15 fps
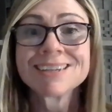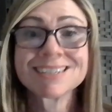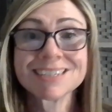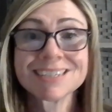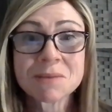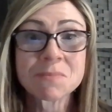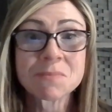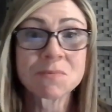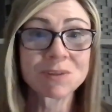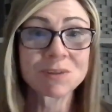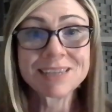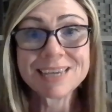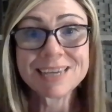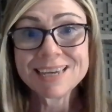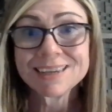Some
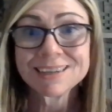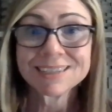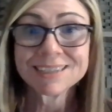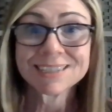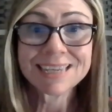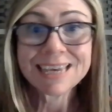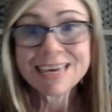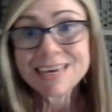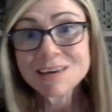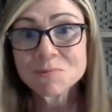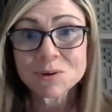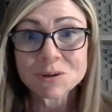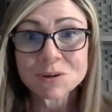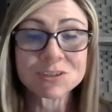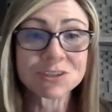really key
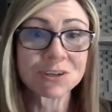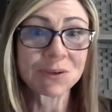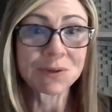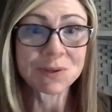words are